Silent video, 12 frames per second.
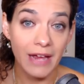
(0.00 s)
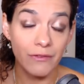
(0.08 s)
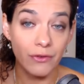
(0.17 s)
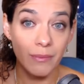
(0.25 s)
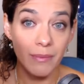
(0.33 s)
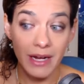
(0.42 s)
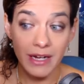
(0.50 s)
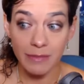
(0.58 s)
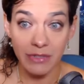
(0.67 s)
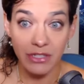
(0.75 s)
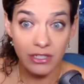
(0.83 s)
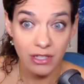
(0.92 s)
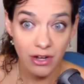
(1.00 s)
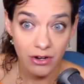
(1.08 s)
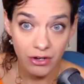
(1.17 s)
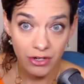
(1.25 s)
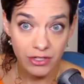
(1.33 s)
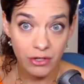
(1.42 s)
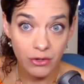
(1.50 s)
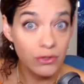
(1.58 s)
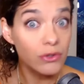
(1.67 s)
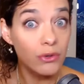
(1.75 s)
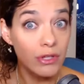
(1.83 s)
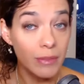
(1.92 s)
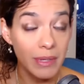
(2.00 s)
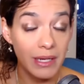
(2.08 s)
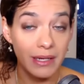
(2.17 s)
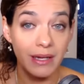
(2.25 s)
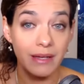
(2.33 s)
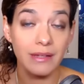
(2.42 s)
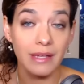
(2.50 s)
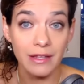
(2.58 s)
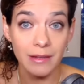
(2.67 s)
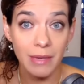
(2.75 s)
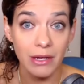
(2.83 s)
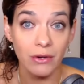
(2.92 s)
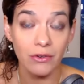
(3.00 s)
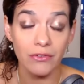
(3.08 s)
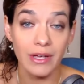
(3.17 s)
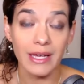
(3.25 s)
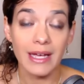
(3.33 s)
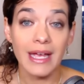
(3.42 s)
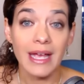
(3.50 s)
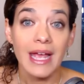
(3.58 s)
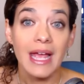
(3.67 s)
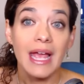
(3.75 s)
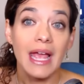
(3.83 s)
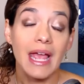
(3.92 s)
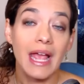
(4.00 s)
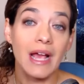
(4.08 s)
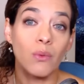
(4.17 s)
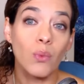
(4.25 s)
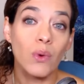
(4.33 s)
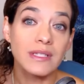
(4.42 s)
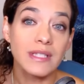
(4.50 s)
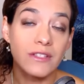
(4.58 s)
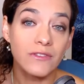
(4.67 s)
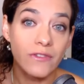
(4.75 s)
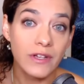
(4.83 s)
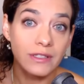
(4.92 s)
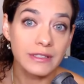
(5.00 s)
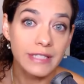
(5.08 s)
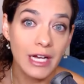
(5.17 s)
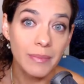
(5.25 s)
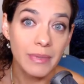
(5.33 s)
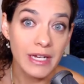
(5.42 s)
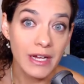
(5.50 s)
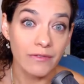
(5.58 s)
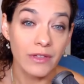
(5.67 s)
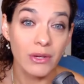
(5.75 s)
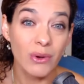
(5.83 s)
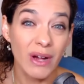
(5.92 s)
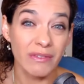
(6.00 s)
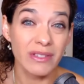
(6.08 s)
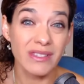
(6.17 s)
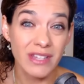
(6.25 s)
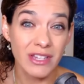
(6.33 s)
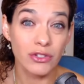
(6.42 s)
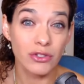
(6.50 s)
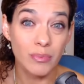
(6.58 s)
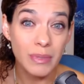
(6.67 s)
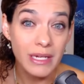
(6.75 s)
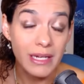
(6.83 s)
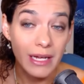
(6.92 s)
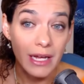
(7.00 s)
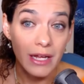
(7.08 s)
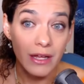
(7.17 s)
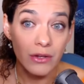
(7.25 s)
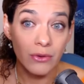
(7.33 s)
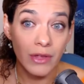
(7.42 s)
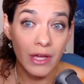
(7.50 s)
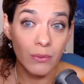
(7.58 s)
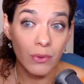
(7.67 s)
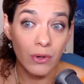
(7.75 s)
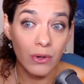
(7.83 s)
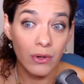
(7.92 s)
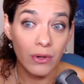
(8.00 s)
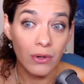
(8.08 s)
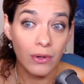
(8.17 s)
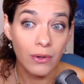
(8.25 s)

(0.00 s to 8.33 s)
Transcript: and for men it's much longer because it goes through the penis in the middle of it. And once it's filled up enough that you have a sensation to pee, you then will,